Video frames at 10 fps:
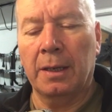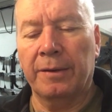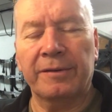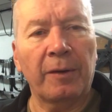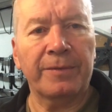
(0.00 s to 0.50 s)

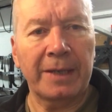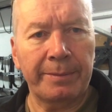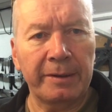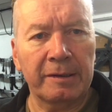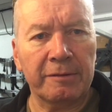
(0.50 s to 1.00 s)

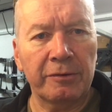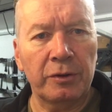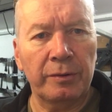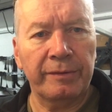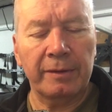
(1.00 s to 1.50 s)
self-tapping
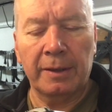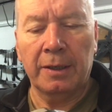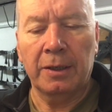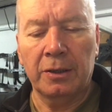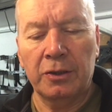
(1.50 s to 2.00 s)
screws
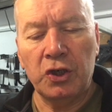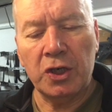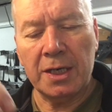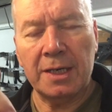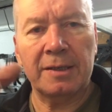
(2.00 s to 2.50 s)

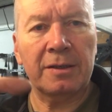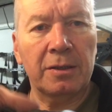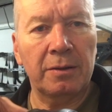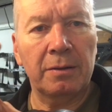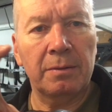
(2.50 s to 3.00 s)
just
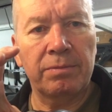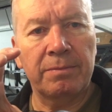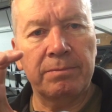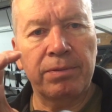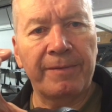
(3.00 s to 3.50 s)
to
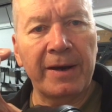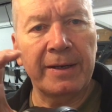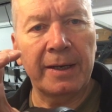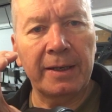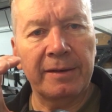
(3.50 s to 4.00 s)

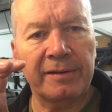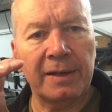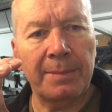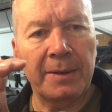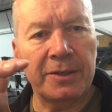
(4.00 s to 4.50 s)
prevent any
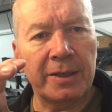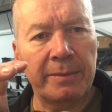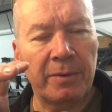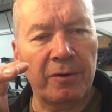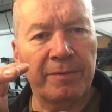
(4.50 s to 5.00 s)
slippage, any
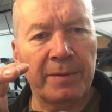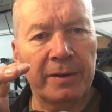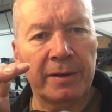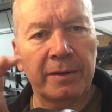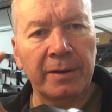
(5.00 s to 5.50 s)

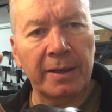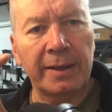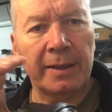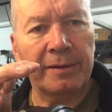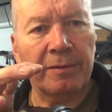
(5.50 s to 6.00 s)
movement, and
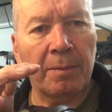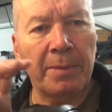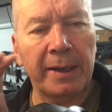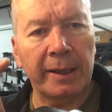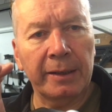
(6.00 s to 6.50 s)
any sort of
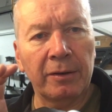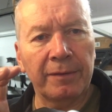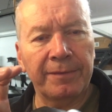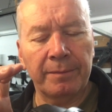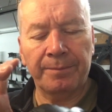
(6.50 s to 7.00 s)
pinging
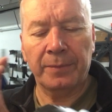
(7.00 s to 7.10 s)
off.